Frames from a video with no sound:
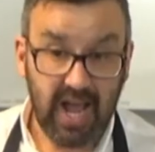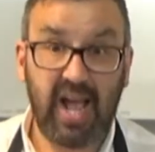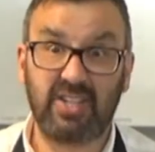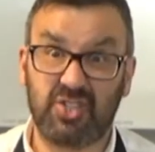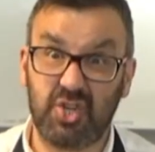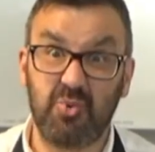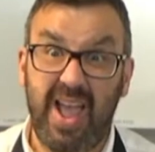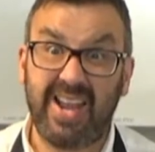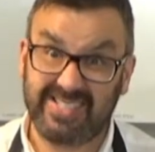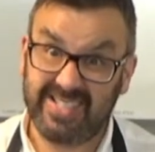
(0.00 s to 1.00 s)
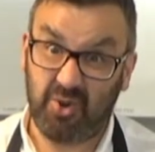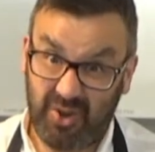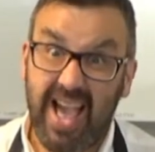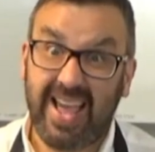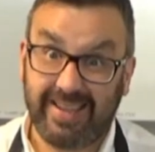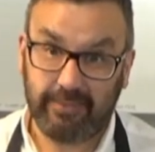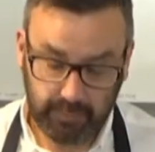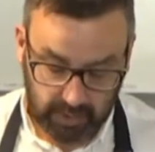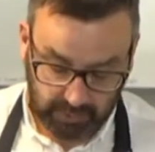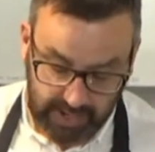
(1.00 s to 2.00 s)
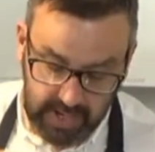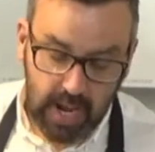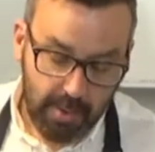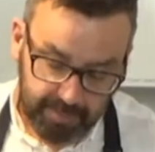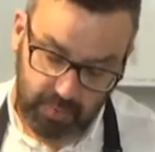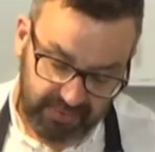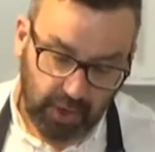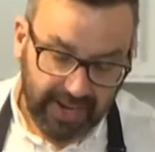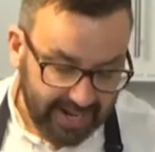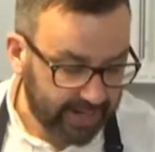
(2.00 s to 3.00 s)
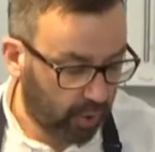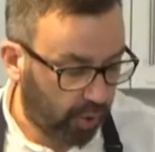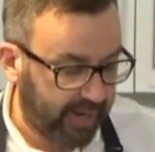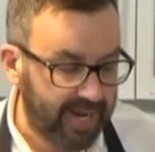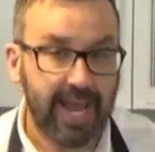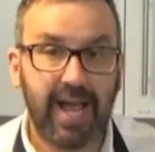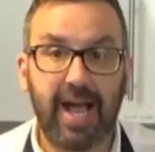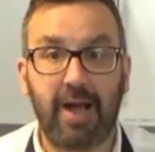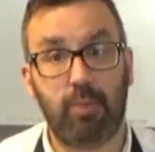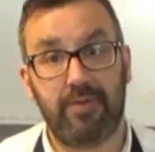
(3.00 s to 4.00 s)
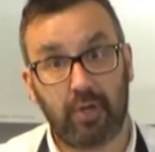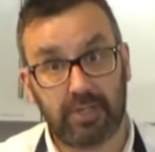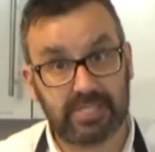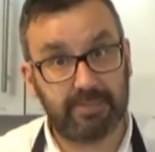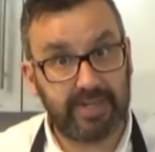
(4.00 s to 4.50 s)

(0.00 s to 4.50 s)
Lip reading: And 2 eggs is oi, okay? But we've got 1 oi and we've got some